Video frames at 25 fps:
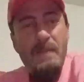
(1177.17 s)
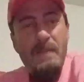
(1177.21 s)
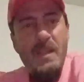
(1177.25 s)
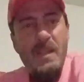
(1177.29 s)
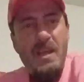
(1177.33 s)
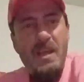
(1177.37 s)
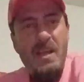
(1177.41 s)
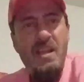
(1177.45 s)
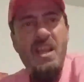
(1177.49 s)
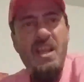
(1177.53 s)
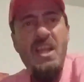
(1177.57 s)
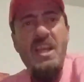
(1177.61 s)

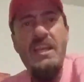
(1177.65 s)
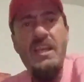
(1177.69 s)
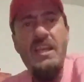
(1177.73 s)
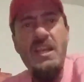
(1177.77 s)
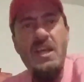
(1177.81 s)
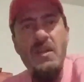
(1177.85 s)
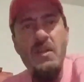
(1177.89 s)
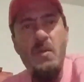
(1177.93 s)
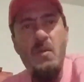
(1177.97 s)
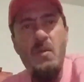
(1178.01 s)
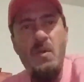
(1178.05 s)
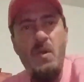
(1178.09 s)
I like
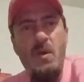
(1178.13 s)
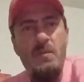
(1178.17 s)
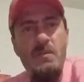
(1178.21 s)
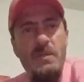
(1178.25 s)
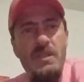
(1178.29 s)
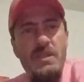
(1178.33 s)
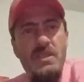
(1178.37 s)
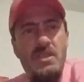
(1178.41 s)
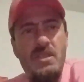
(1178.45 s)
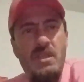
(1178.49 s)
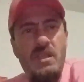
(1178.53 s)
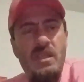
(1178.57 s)
how the
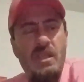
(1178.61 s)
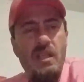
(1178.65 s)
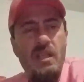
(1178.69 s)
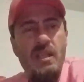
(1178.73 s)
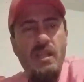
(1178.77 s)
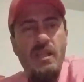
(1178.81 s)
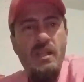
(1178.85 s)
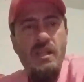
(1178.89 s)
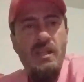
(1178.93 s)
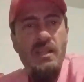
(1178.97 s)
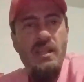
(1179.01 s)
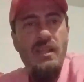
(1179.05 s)
Romans.
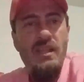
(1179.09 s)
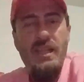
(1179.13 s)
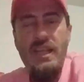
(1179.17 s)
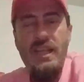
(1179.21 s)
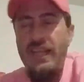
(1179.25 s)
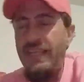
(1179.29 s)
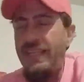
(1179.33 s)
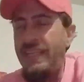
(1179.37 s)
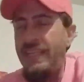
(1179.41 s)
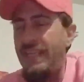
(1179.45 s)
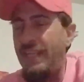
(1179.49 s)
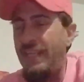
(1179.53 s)

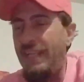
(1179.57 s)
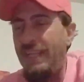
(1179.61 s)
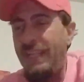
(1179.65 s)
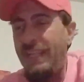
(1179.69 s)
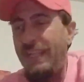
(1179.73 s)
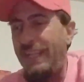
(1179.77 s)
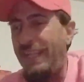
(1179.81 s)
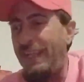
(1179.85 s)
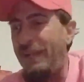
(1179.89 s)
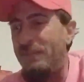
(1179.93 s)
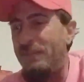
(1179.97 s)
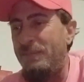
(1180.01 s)

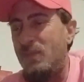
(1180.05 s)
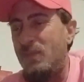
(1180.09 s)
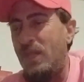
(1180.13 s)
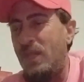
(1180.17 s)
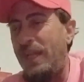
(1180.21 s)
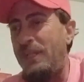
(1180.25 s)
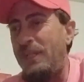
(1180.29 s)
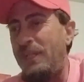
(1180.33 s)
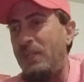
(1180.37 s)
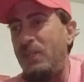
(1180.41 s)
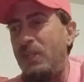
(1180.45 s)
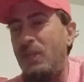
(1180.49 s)
I'm
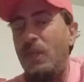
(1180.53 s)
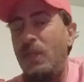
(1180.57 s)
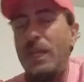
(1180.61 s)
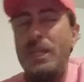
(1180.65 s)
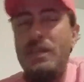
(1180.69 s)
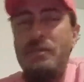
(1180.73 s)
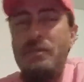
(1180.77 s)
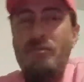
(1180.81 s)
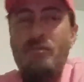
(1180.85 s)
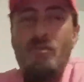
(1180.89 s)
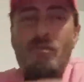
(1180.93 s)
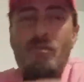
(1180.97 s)
trying to do it.